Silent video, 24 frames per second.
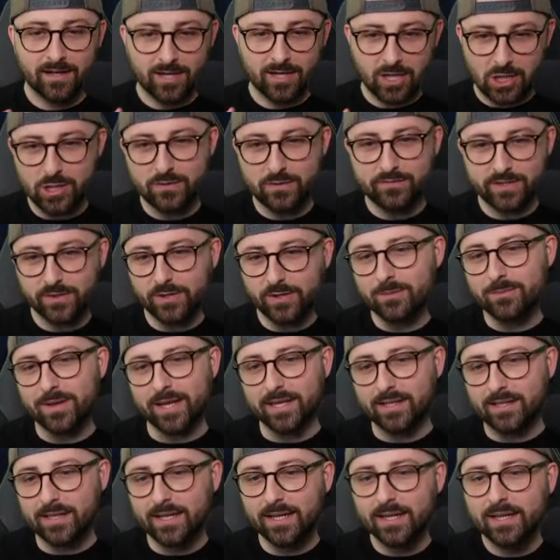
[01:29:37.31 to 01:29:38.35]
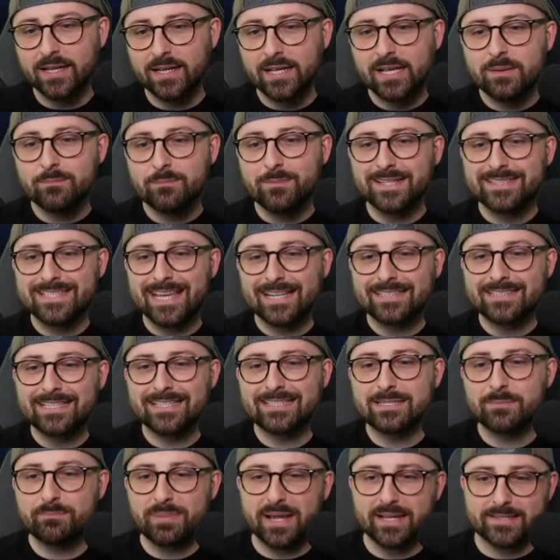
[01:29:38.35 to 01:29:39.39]
Hopefully you can make it. Mateta
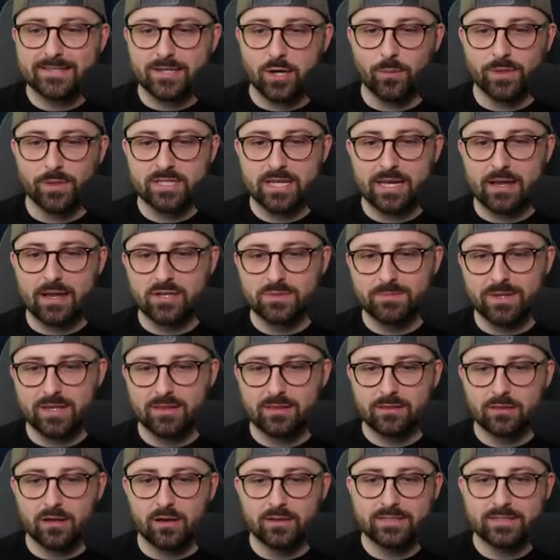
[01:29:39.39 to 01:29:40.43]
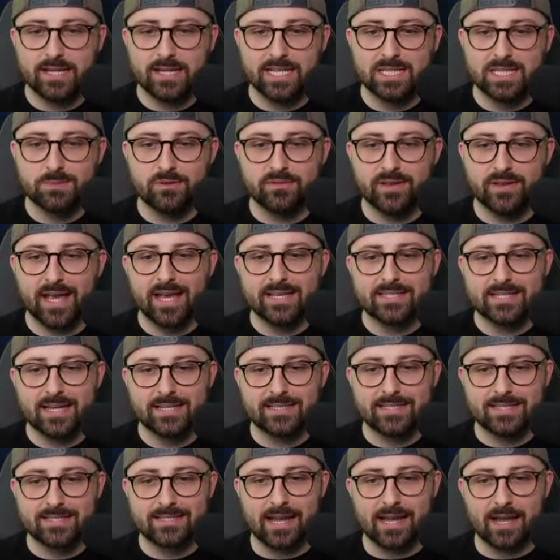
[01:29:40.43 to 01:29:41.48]
to Beto, which allows me in 38 to move Eze
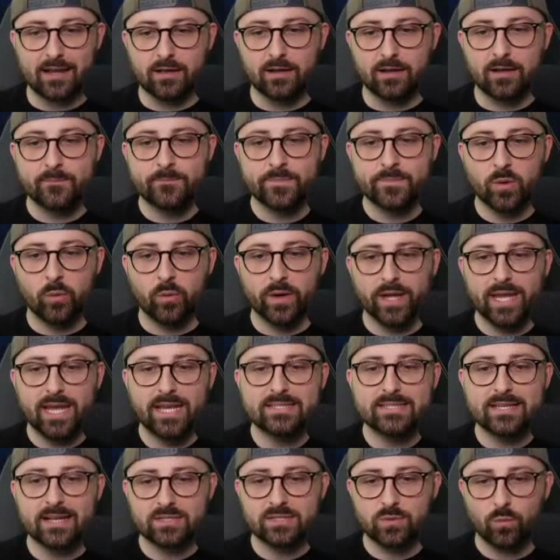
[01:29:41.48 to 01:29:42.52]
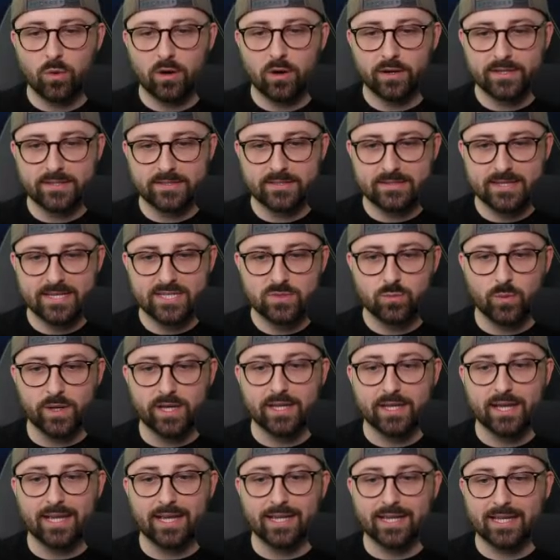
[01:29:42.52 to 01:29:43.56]
to Saka, or Isak to Watkins this
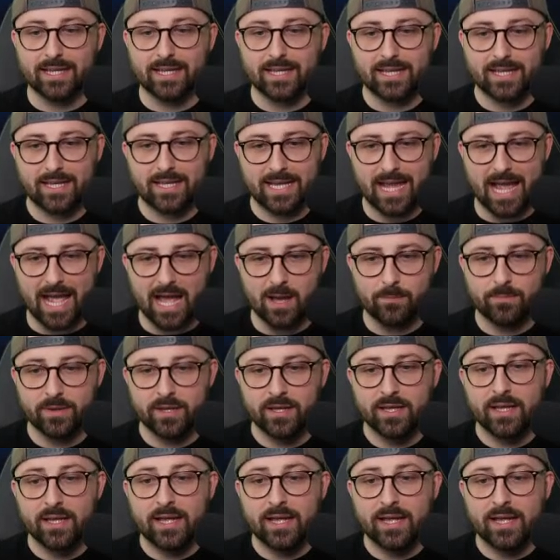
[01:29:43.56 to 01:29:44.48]
week and Cap,